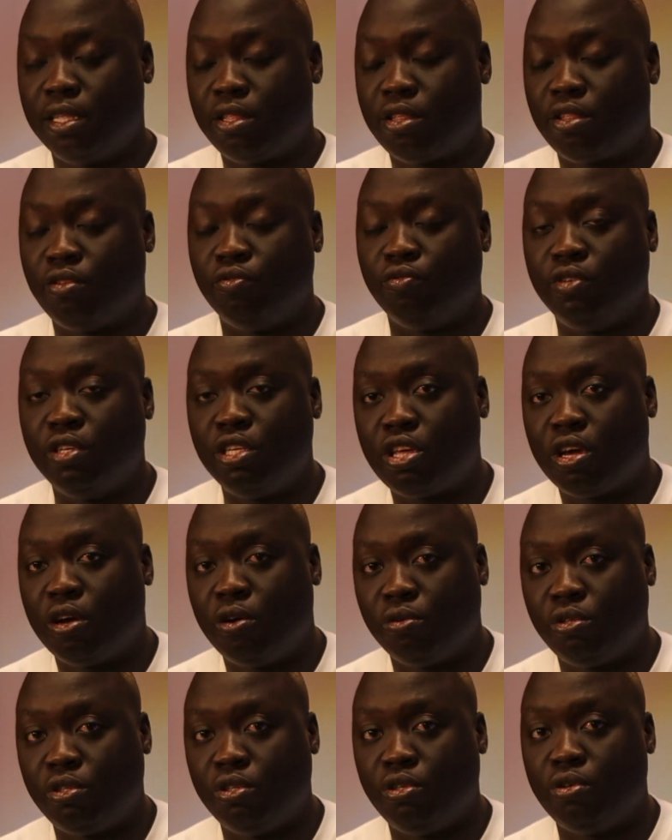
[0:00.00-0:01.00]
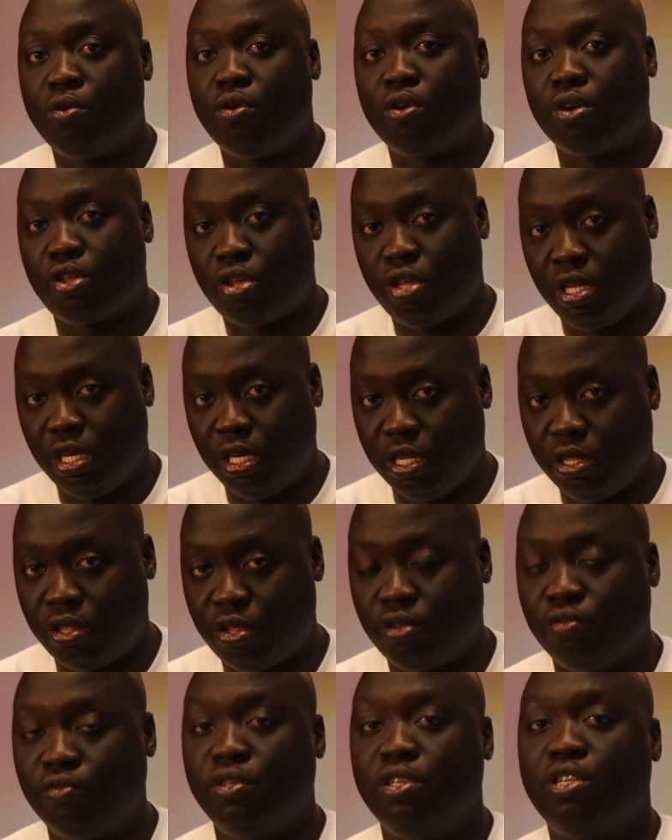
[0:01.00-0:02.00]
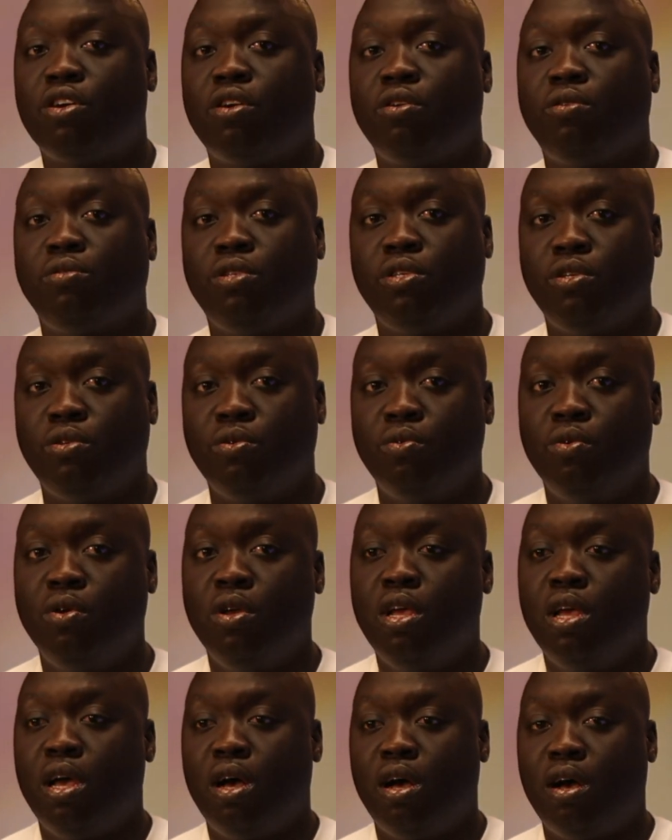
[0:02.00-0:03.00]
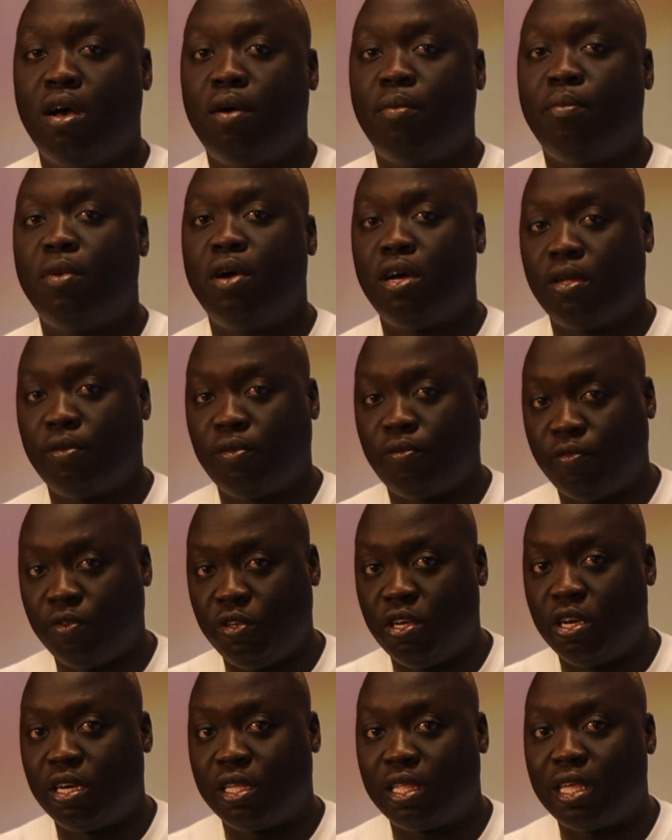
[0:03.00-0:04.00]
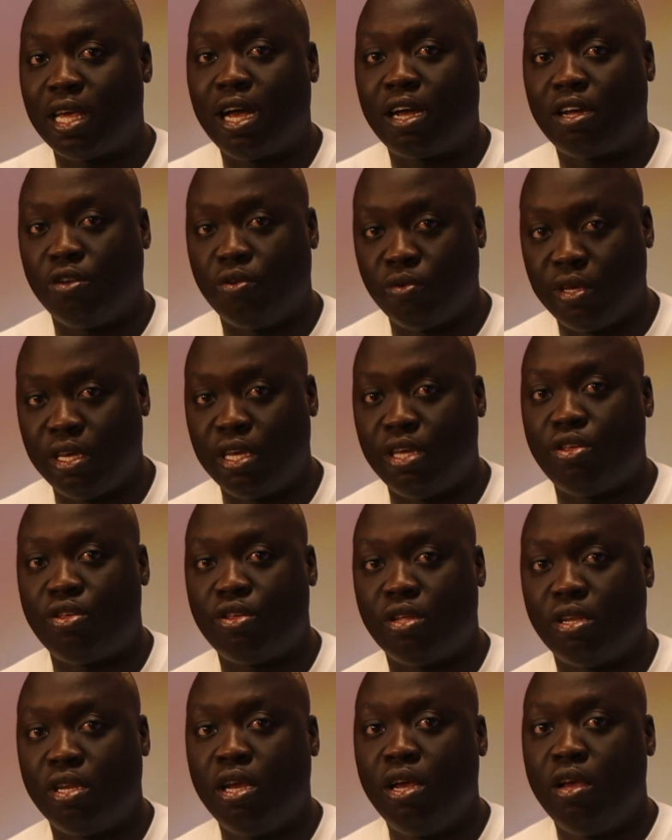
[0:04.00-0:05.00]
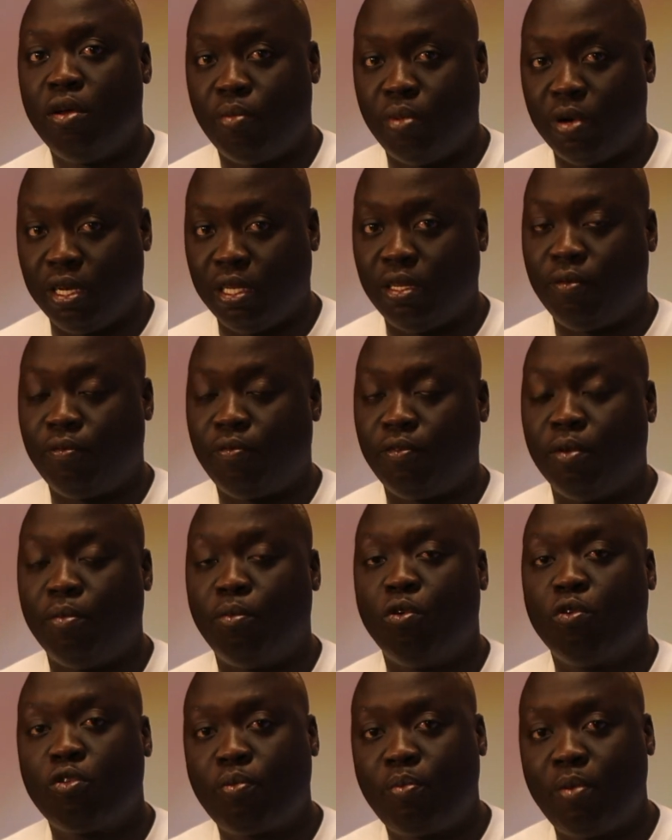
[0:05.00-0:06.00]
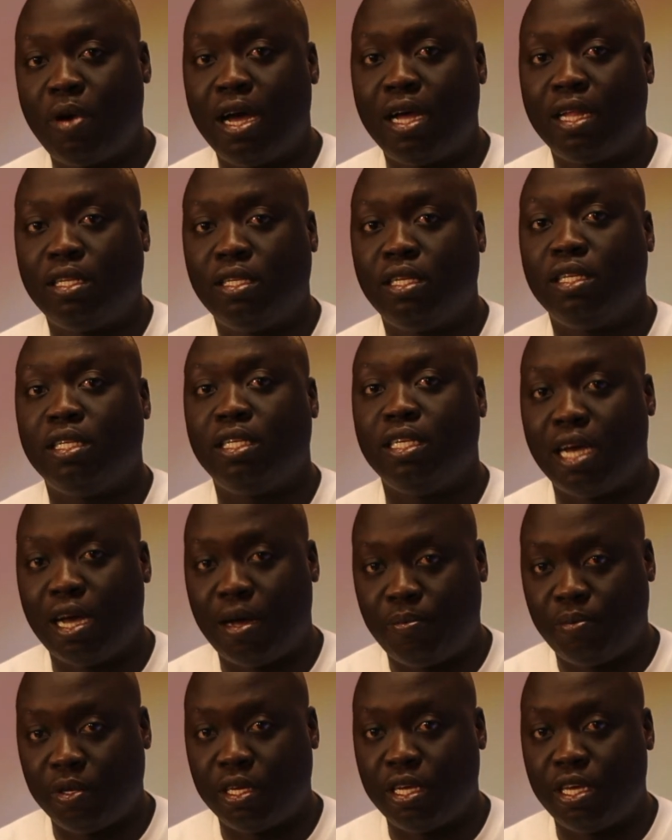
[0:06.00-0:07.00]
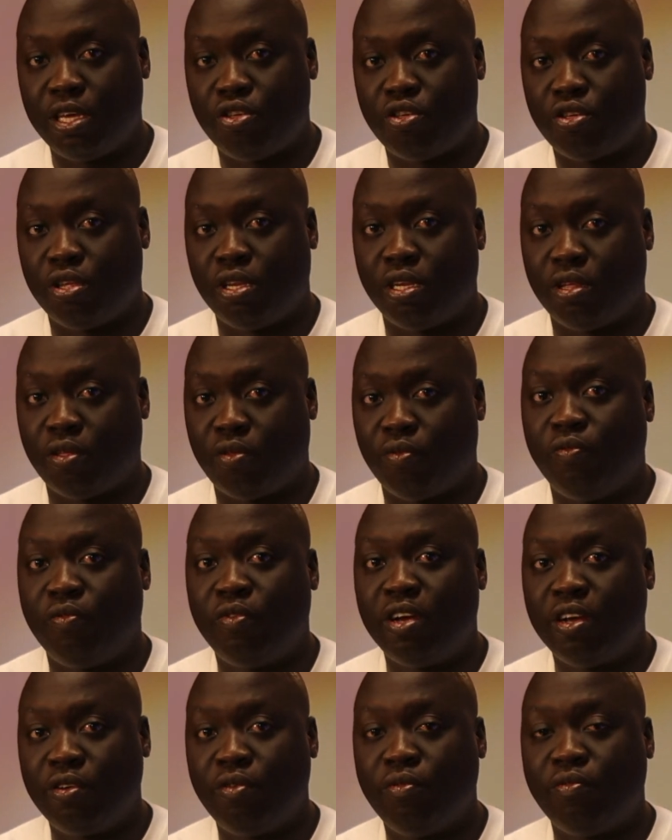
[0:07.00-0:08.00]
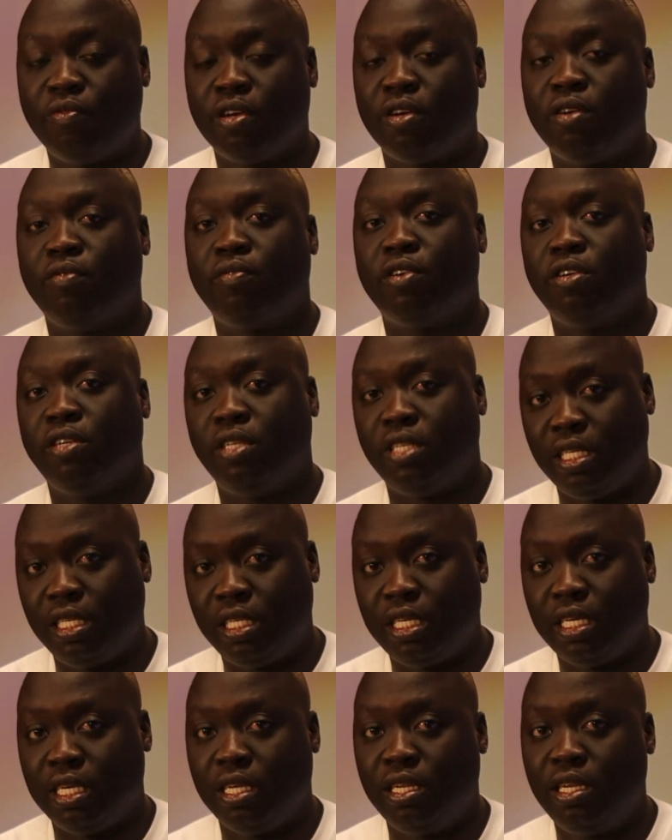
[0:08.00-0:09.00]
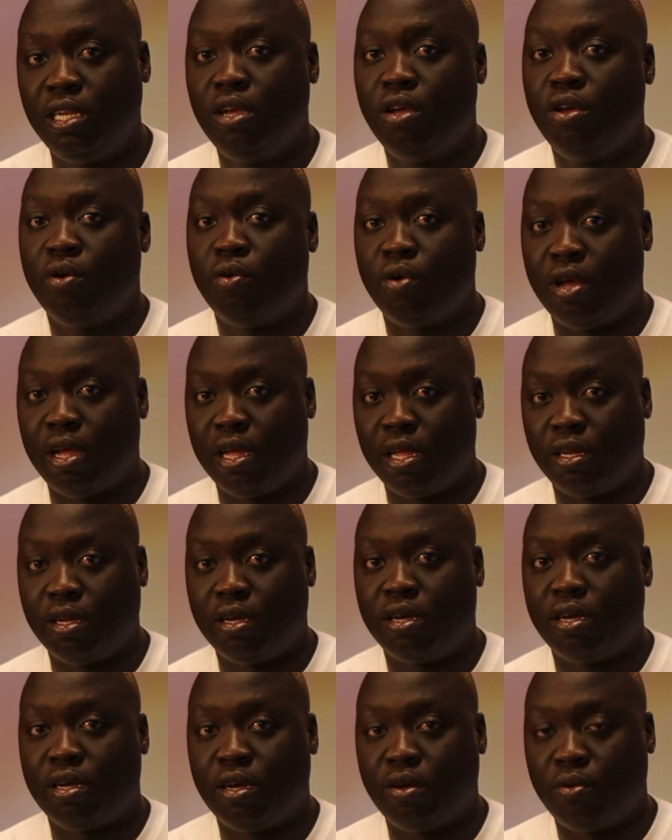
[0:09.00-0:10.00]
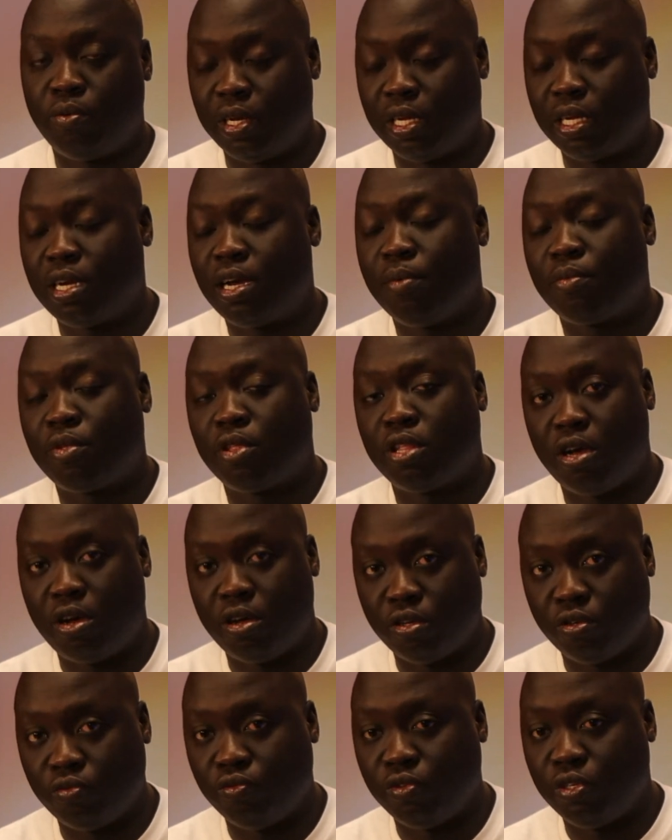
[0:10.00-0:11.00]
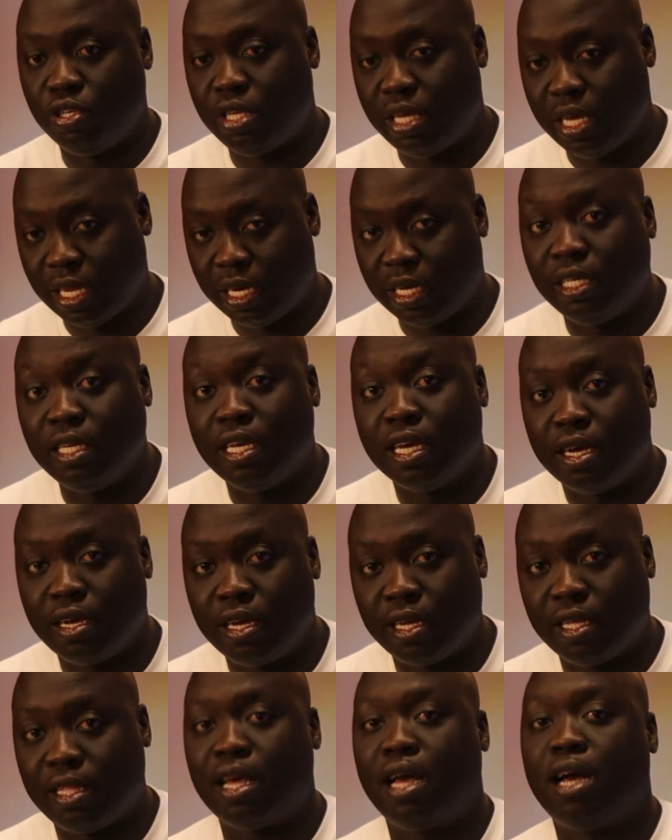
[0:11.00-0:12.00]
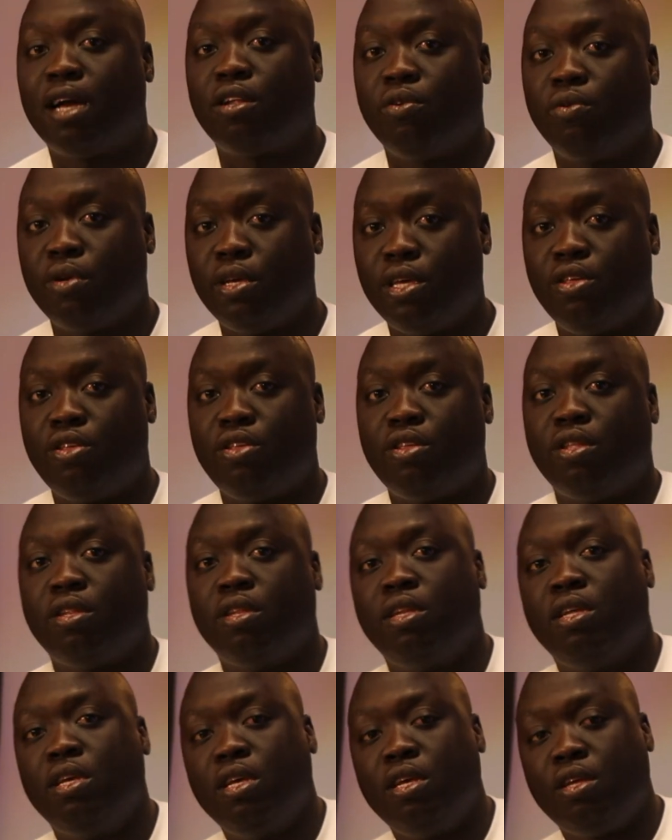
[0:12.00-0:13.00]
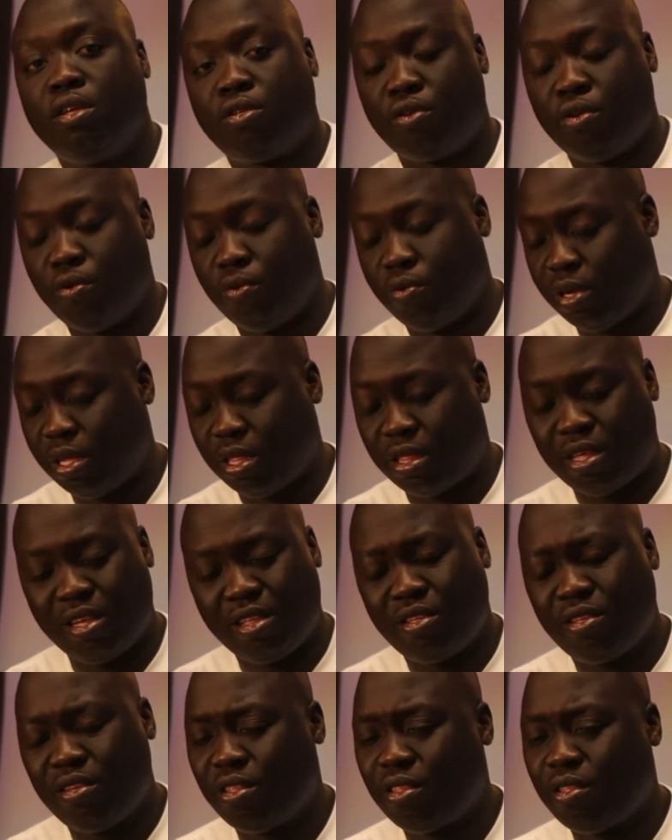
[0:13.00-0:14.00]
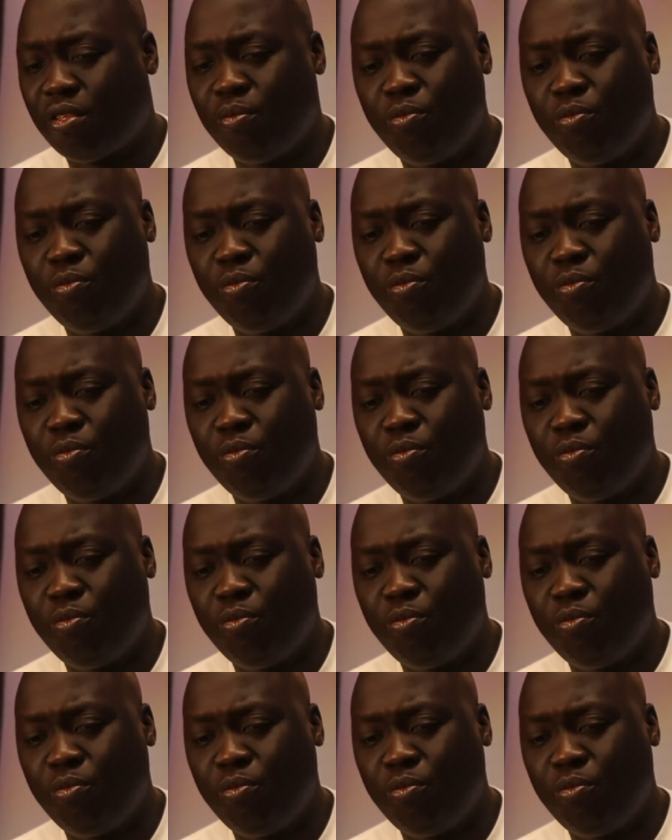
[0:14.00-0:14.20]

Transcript: he needs to reach out to you or she needs to reach out to you for your exact location. But for the most part, the application is very, very, very detailed, and when it comes down to getting your exact location. So it's